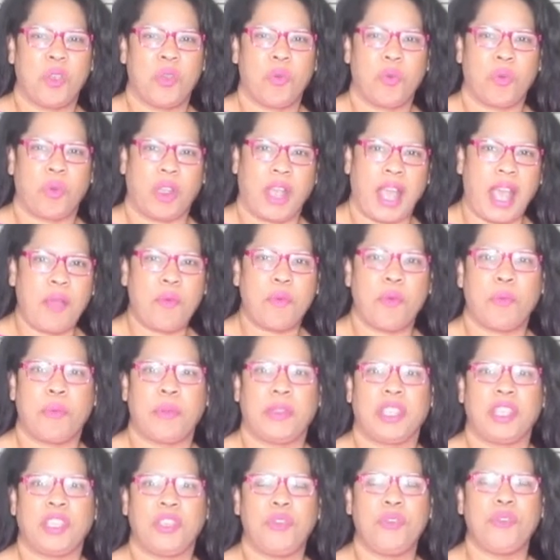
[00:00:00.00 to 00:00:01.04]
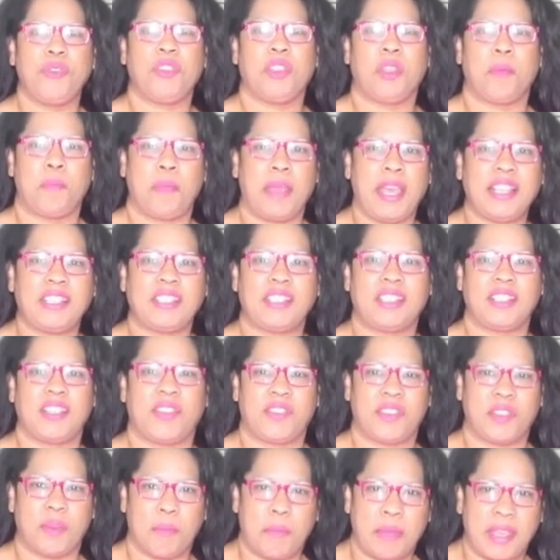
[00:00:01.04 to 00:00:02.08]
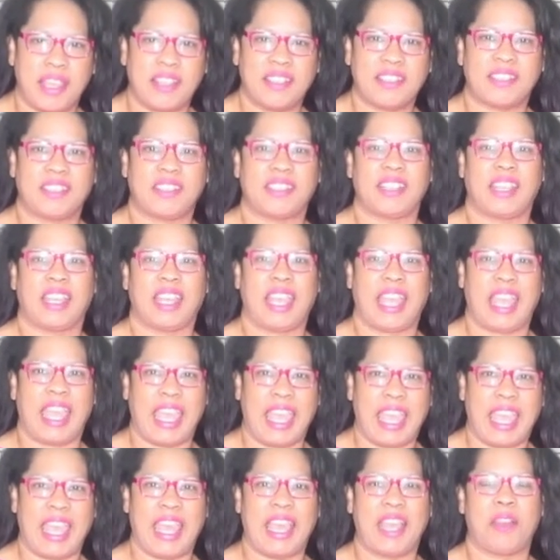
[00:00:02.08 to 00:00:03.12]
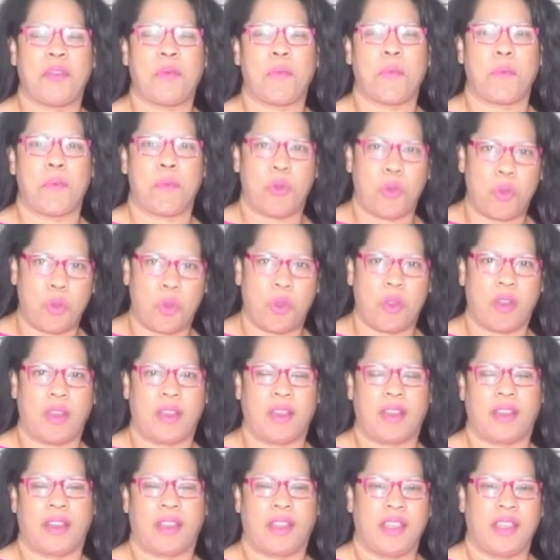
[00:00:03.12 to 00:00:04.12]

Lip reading: where I will bring you the best of the best and more.